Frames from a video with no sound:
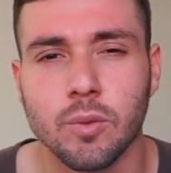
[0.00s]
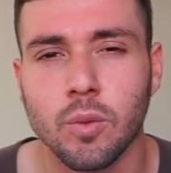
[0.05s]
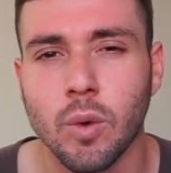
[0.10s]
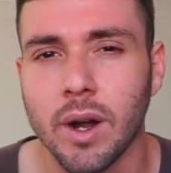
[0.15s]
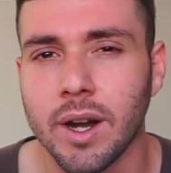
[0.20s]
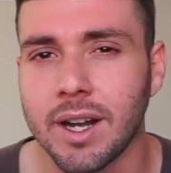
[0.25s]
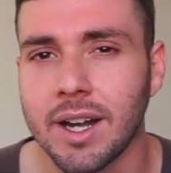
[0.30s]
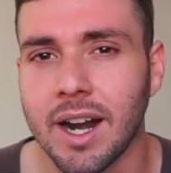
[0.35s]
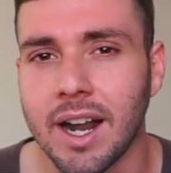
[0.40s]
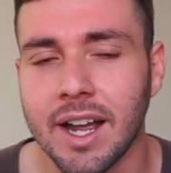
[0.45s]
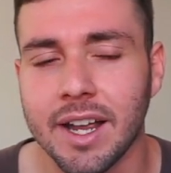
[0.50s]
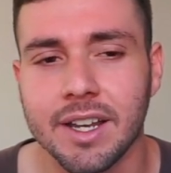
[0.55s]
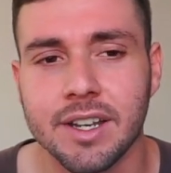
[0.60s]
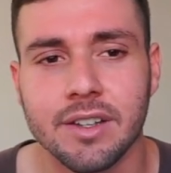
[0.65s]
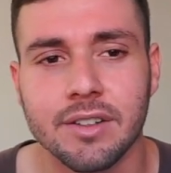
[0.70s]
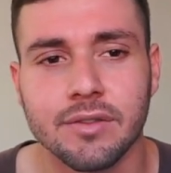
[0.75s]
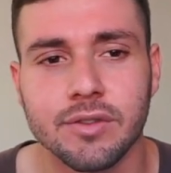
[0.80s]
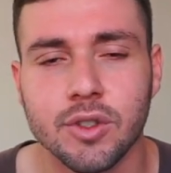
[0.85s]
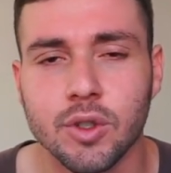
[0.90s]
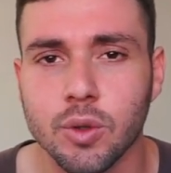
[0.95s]
What kind
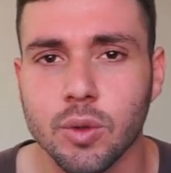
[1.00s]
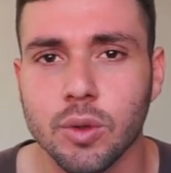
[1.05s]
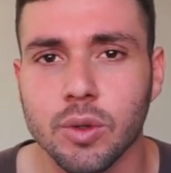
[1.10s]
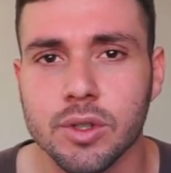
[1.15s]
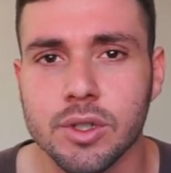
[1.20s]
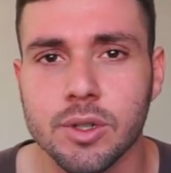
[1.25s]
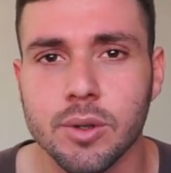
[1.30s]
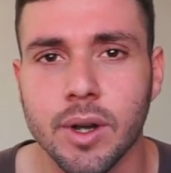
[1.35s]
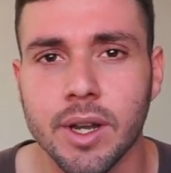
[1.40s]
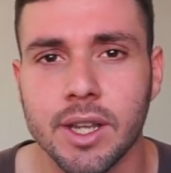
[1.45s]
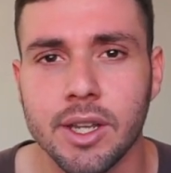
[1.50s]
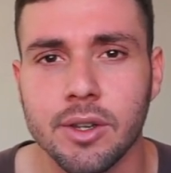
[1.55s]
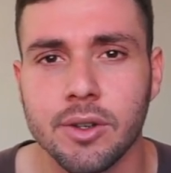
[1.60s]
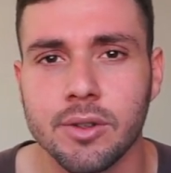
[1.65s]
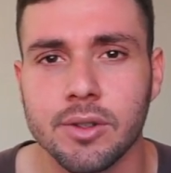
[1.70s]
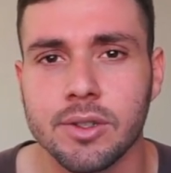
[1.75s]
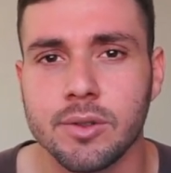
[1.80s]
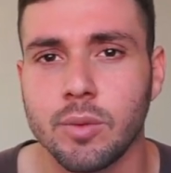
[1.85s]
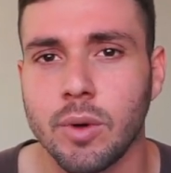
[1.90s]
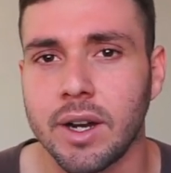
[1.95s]
of tools do I
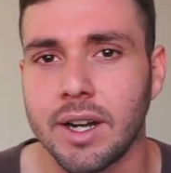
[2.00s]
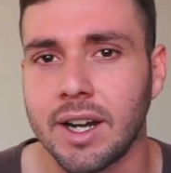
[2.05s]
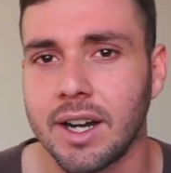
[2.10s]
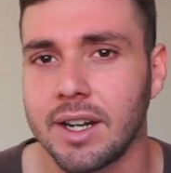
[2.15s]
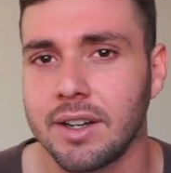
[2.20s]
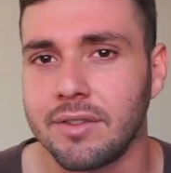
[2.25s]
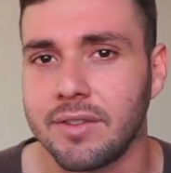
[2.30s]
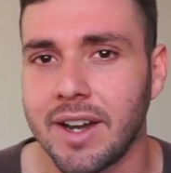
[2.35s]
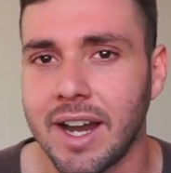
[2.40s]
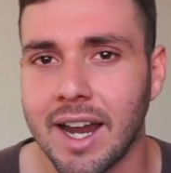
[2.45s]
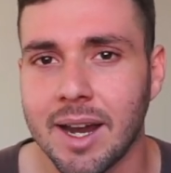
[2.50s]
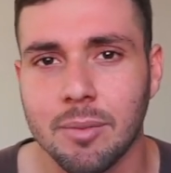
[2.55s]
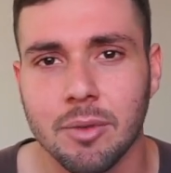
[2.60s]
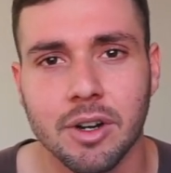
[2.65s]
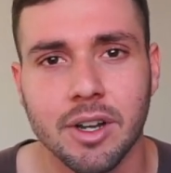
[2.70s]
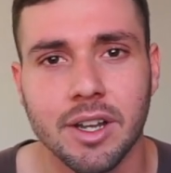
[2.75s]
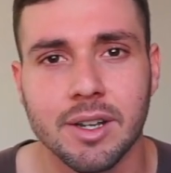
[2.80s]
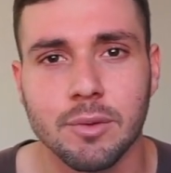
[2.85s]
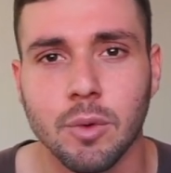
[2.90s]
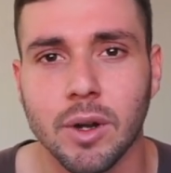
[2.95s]
use? What kind of
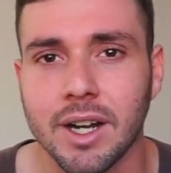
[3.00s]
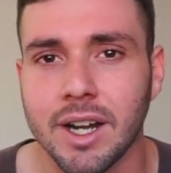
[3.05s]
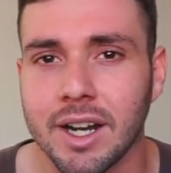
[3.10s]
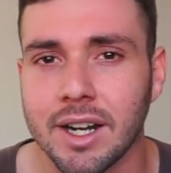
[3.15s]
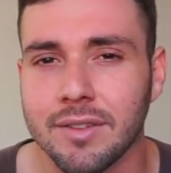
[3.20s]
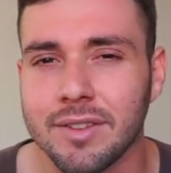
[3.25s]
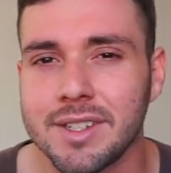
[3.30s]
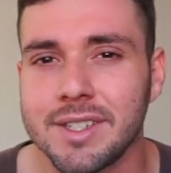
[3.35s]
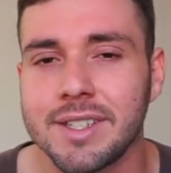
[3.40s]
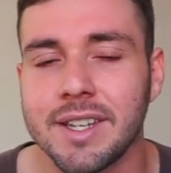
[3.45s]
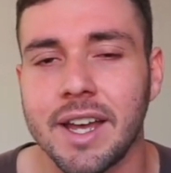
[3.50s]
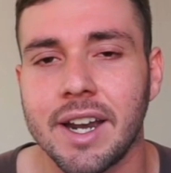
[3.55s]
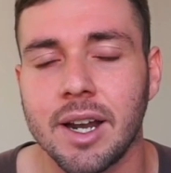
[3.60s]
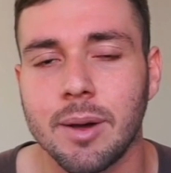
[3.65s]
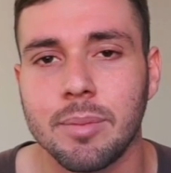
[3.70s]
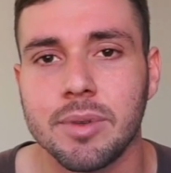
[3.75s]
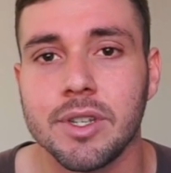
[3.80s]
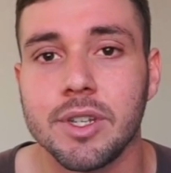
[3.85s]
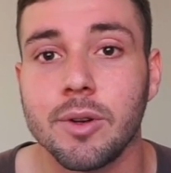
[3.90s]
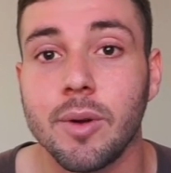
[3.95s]
camera and what kind of
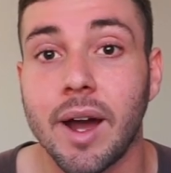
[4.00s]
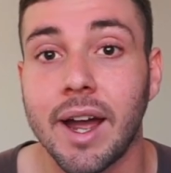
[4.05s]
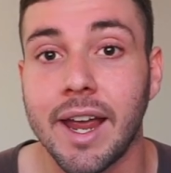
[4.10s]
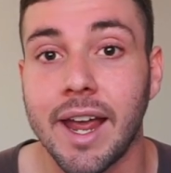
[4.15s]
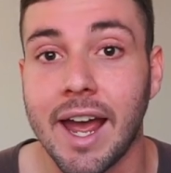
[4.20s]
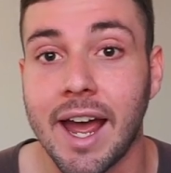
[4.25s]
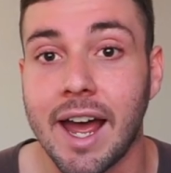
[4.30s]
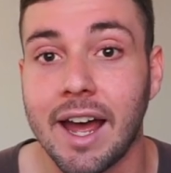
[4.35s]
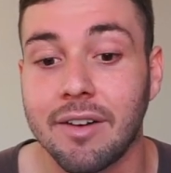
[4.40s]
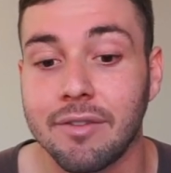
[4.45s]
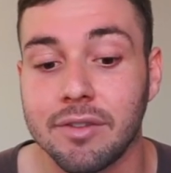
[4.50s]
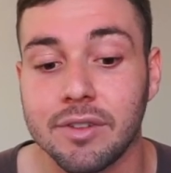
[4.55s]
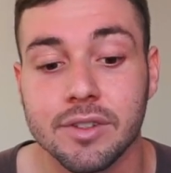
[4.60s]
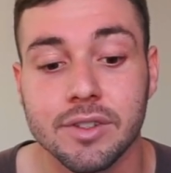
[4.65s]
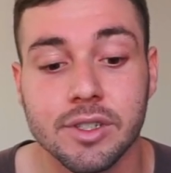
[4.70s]
setup do I have?